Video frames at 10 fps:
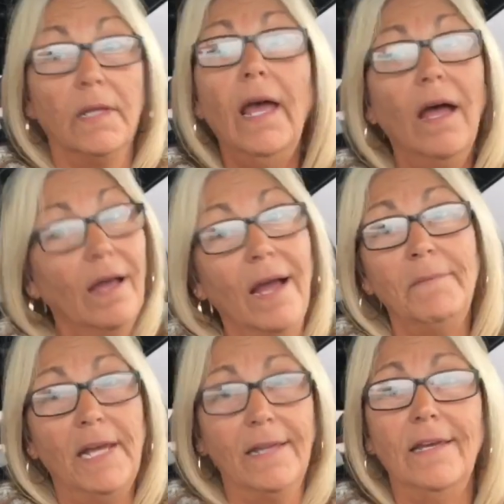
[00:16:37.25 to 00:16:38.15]
Yeah,
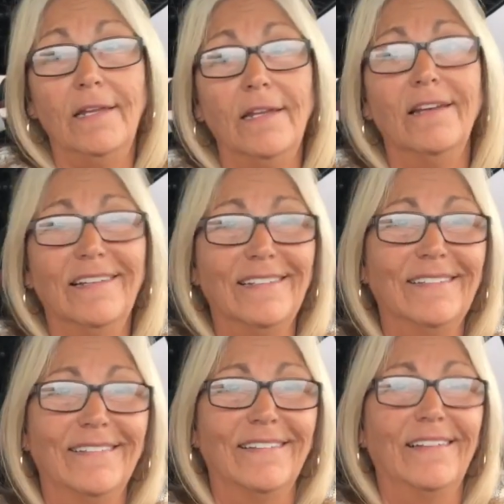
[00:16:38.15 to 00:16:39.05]
I'm not kidding you.
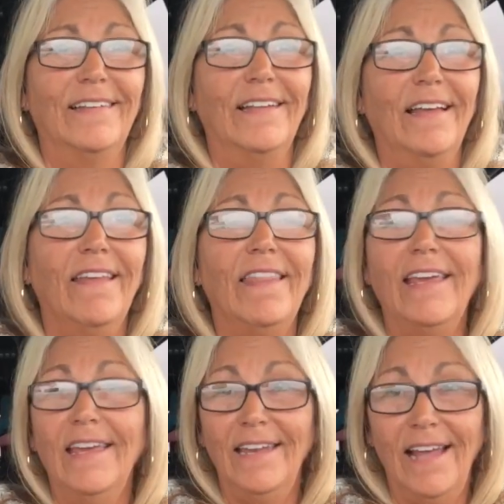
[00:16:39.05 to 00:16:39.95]

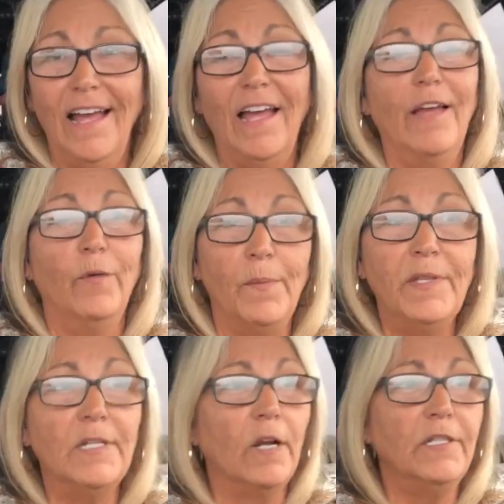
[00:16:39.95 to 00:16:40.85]
They cannot, the
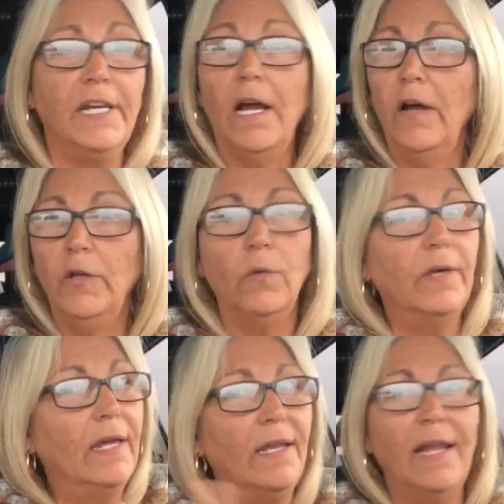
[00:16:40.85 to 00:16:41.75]
women's RTR, you
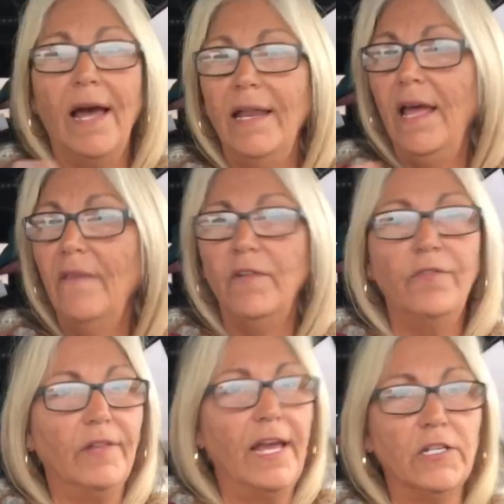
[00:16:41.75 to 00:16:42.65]
cannot have a
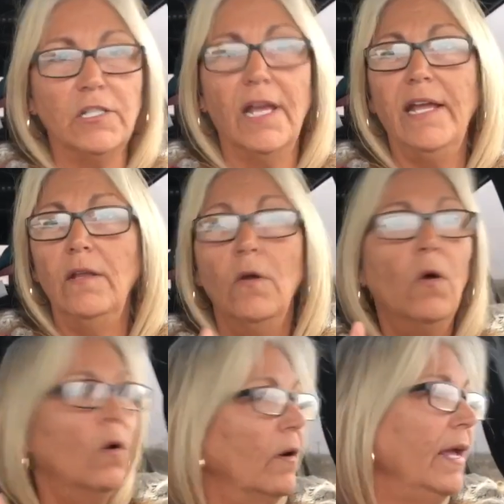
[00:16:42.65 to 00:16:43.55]
flashlight
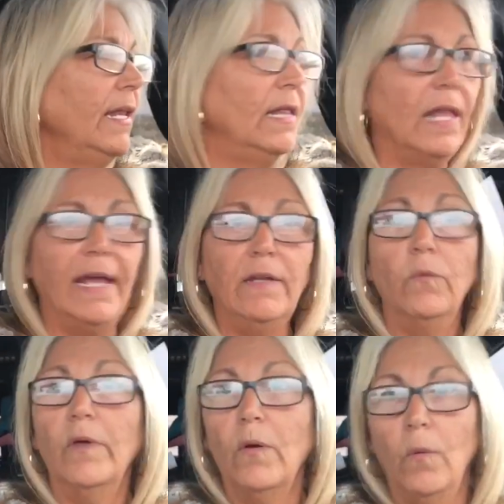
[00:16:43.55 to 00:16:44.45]
or any light
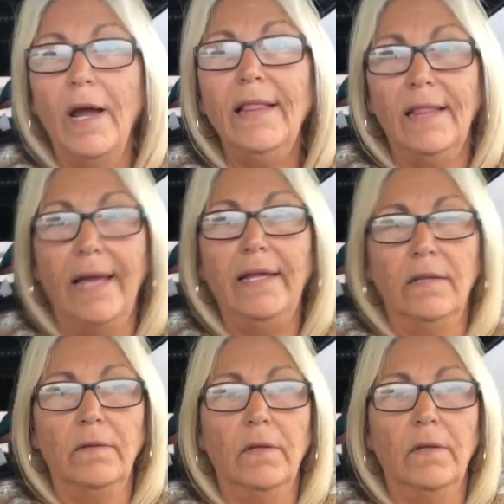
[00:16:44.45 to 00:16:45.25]
with a white light.